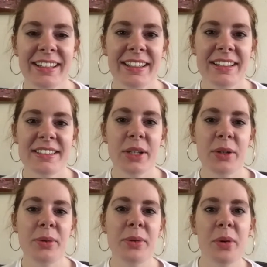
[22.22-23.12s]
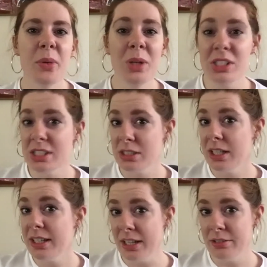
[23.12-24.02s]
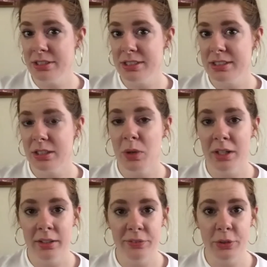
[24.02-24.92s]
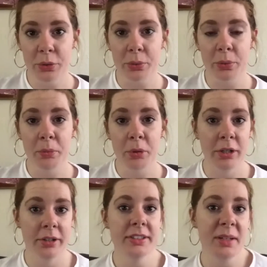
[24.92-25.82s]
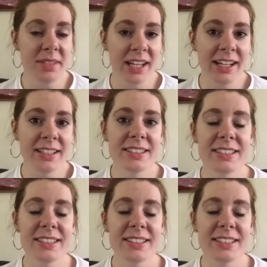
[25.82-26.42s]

So, we just announced quite a few product updates,